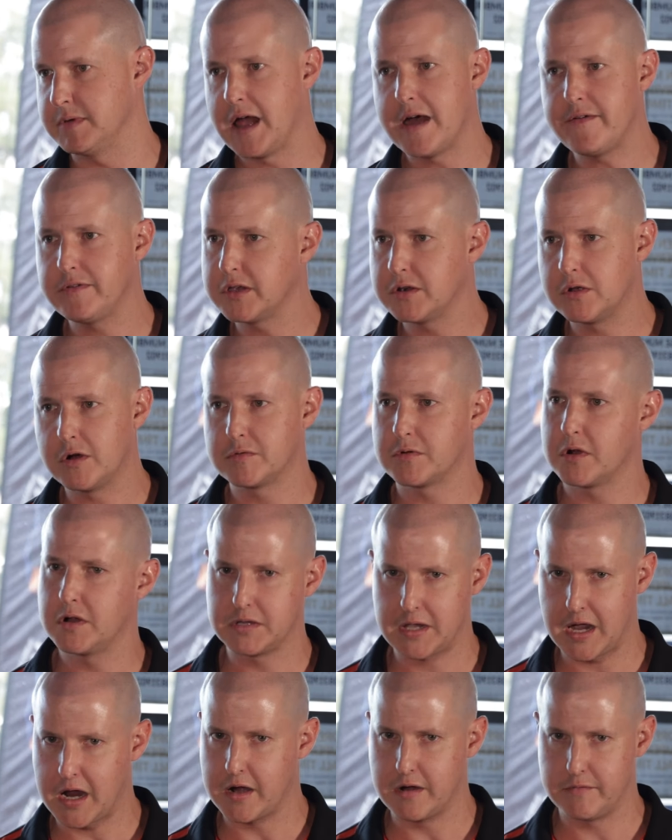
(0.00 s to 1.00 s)
but having an
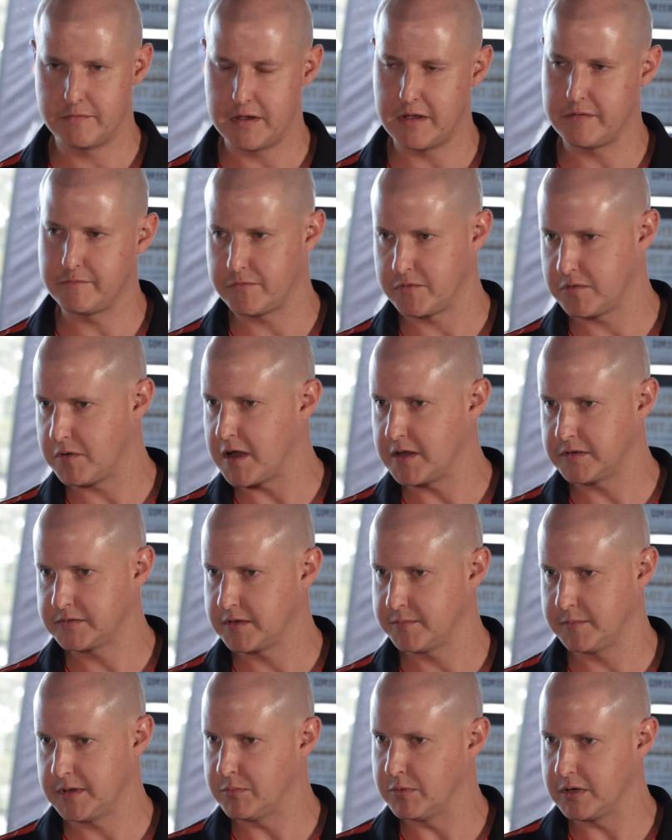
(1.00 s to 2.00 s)
on-road caravan for
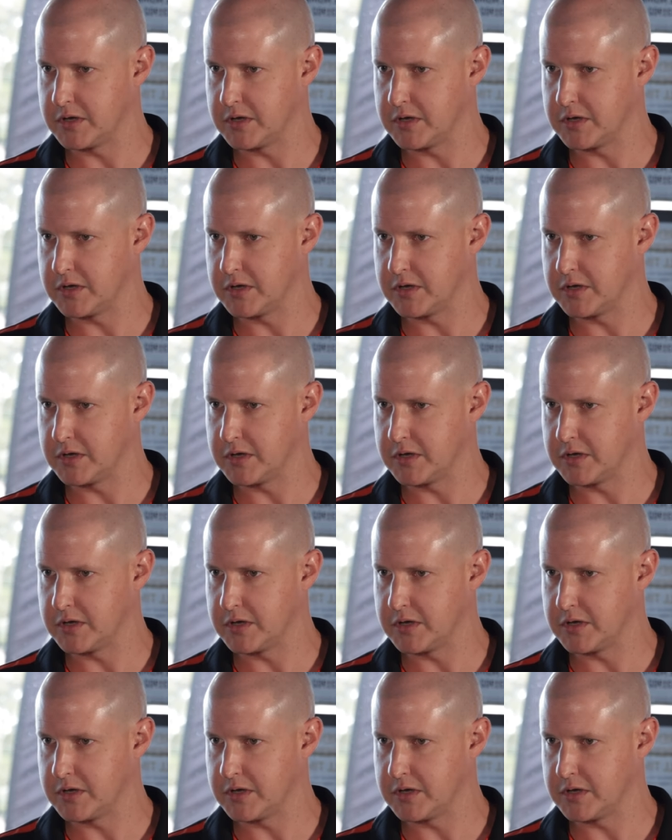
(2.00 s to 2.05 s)
us, I mean,